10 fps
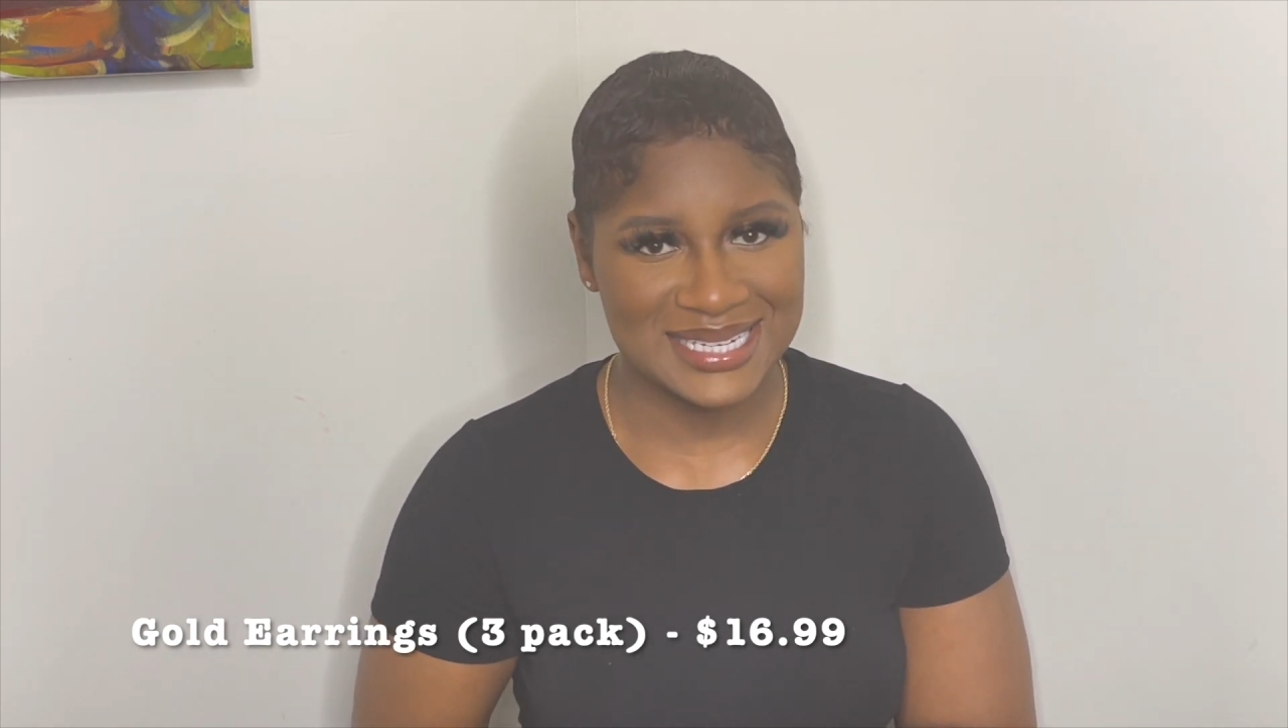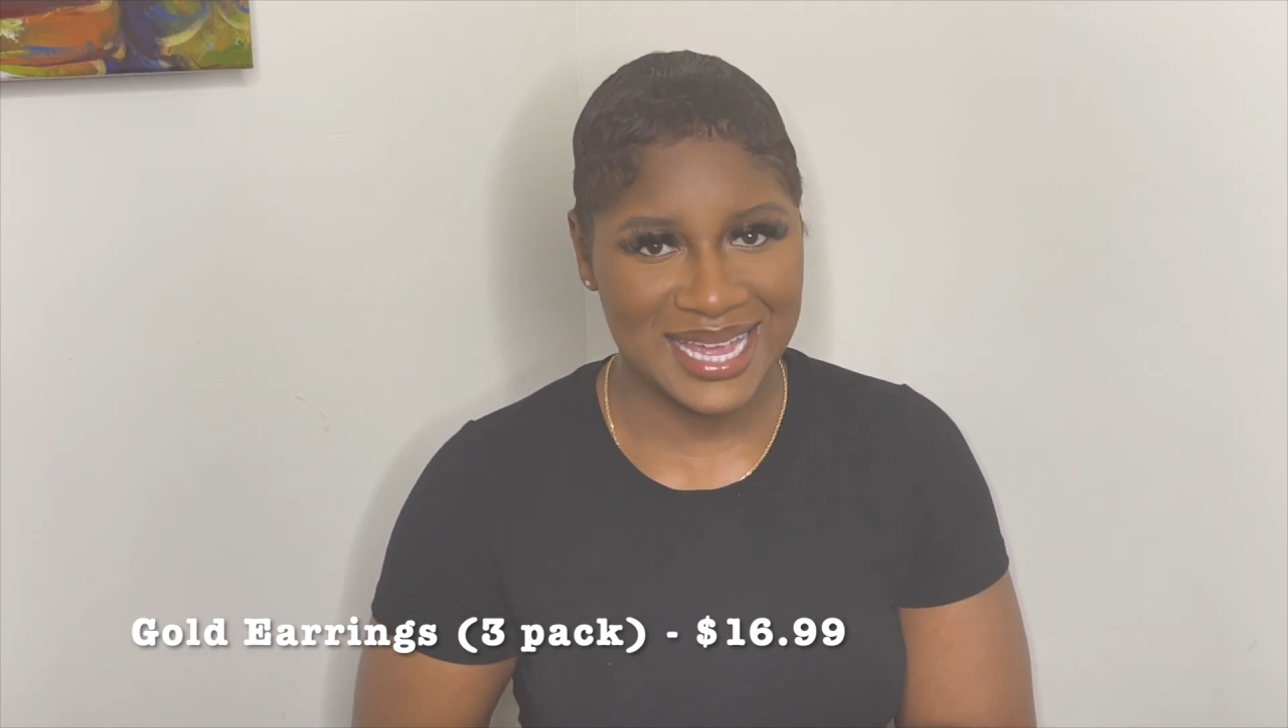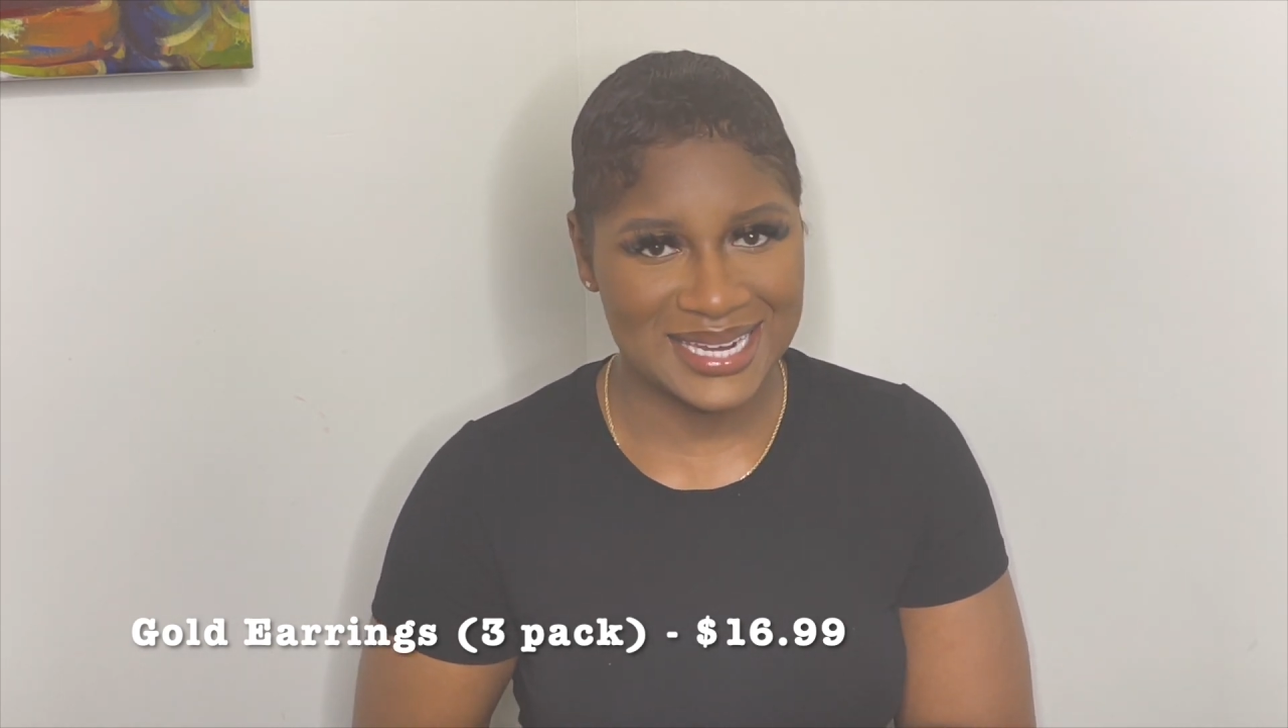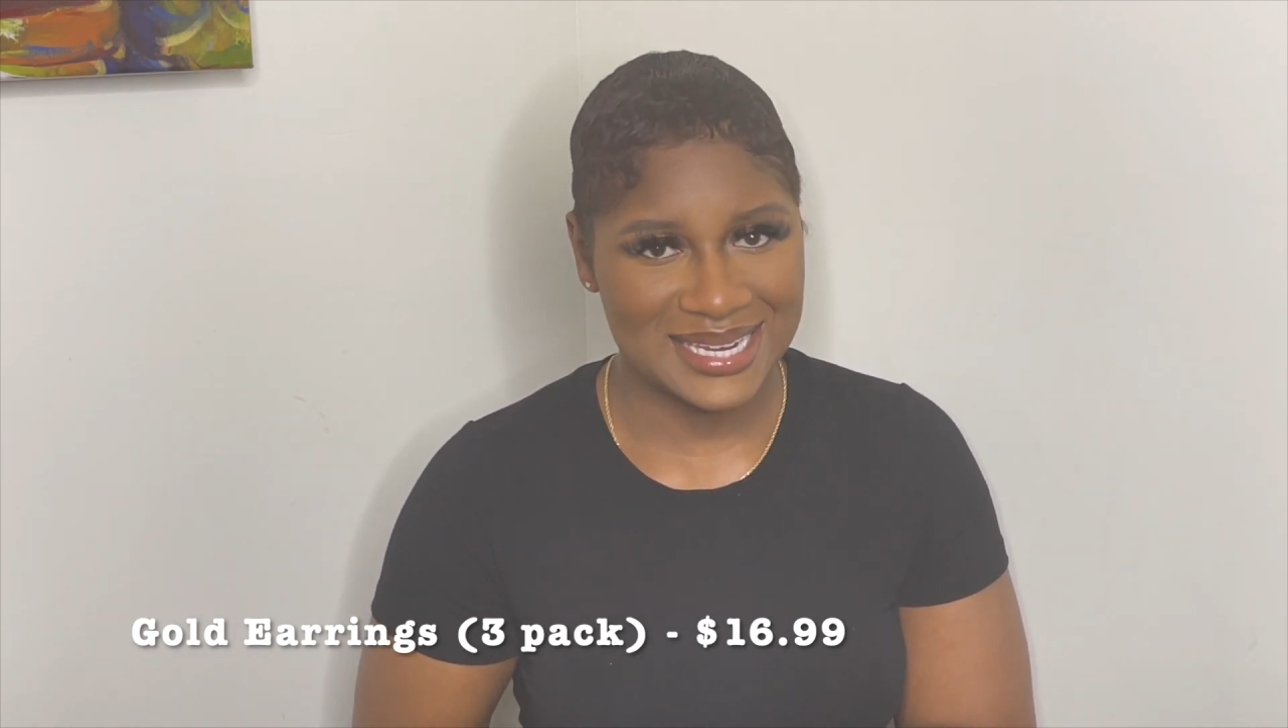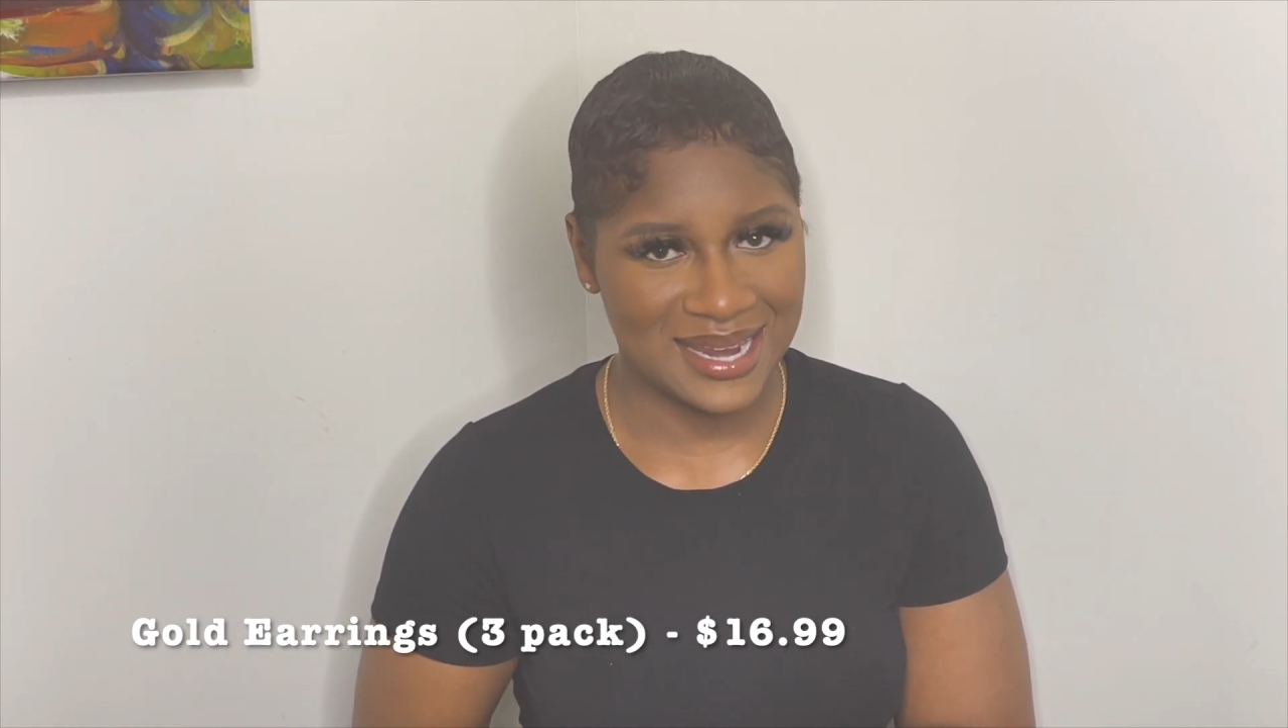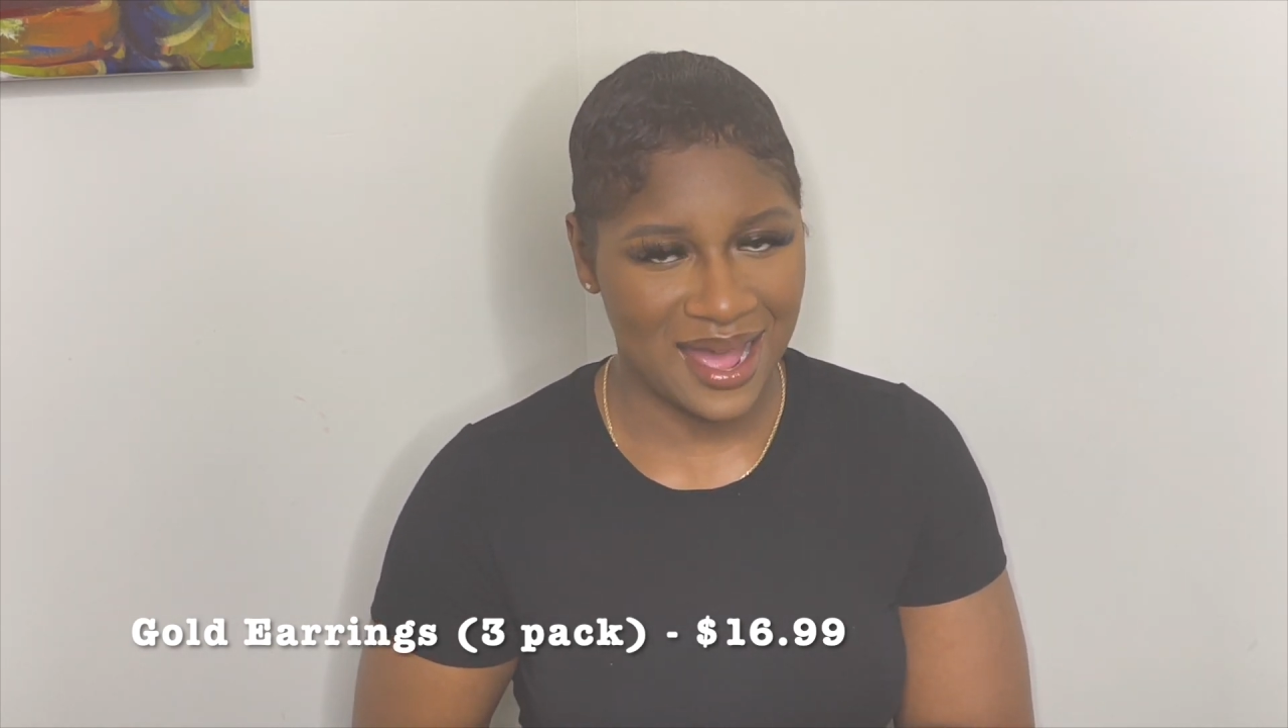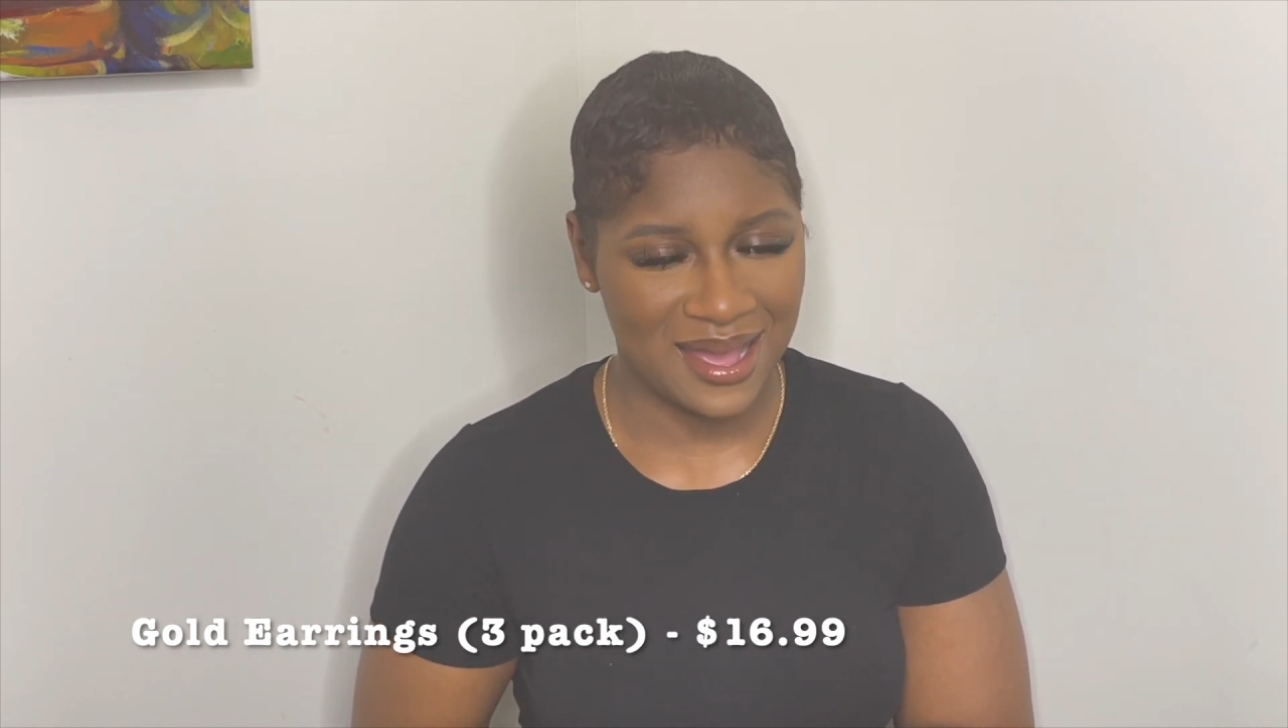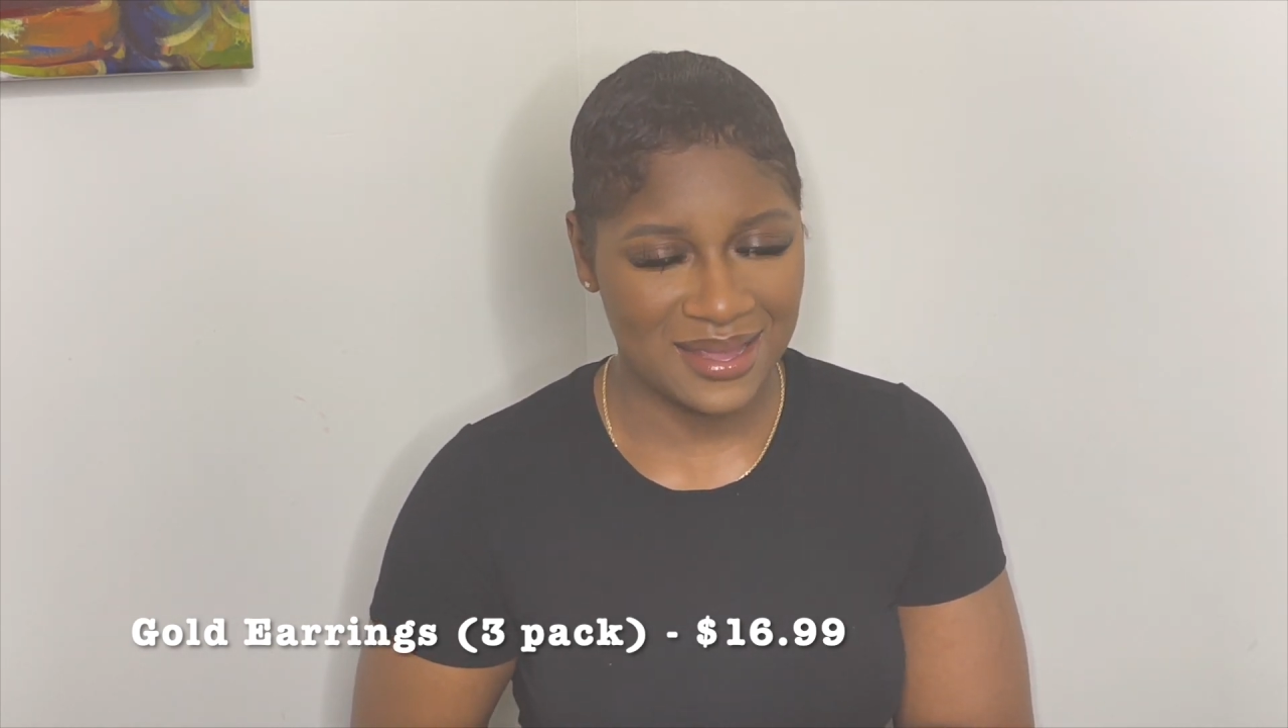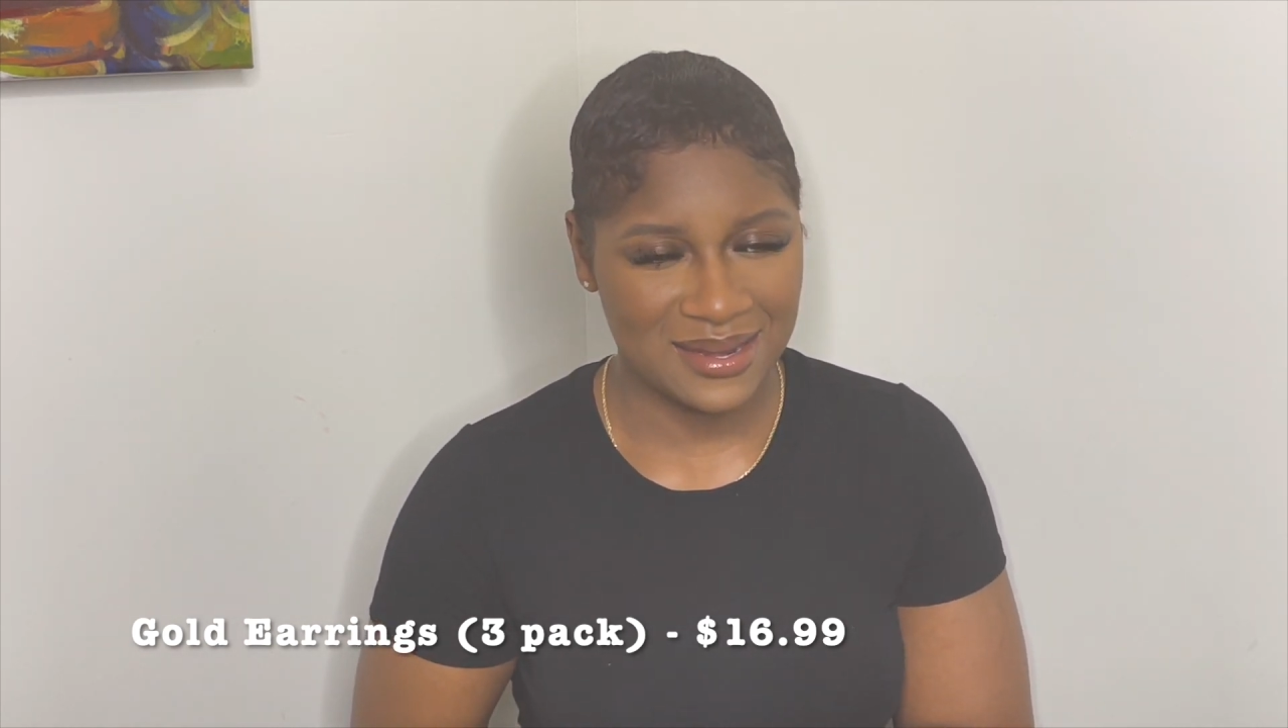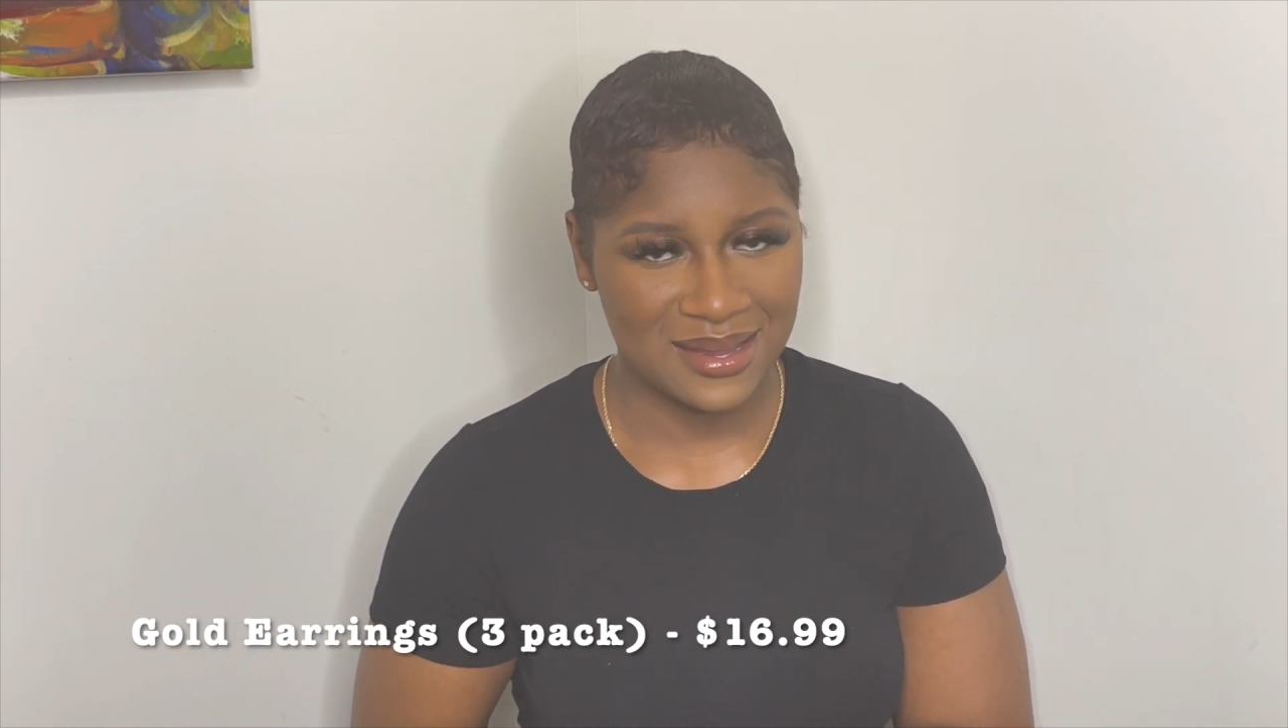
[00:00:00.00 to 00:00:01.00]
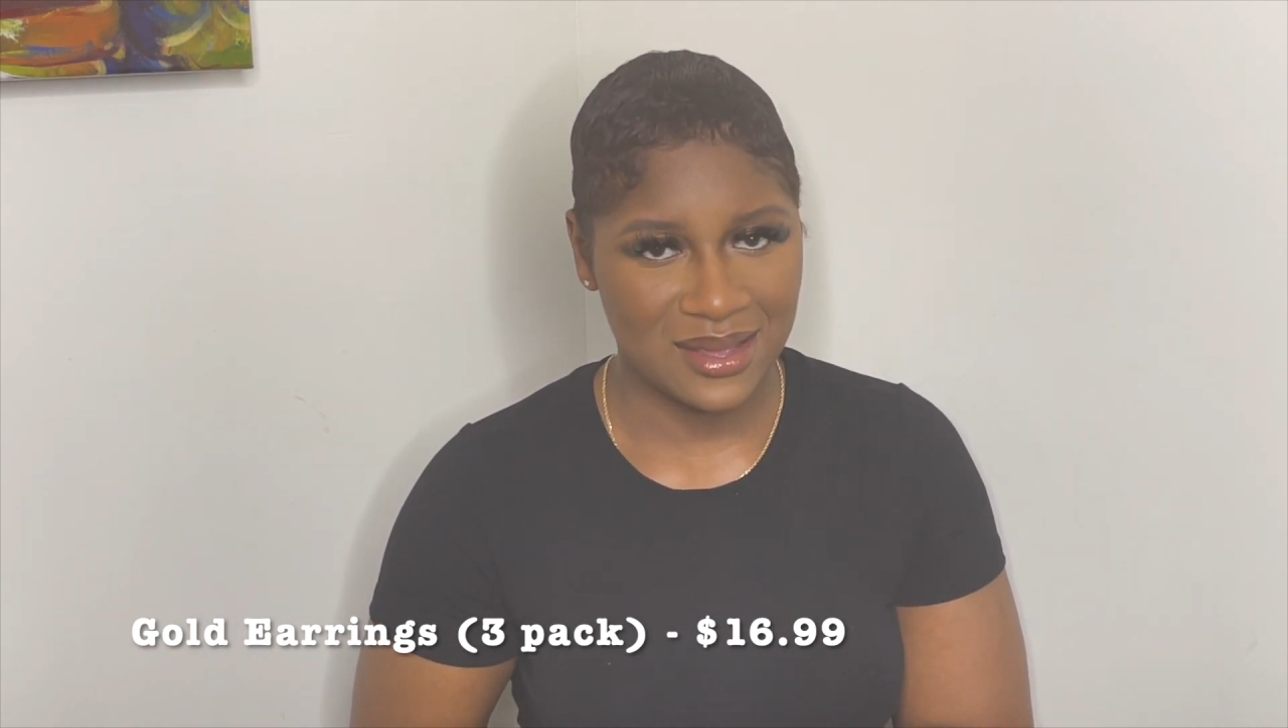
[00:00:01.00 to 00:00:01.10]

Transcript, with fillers: ninety-nine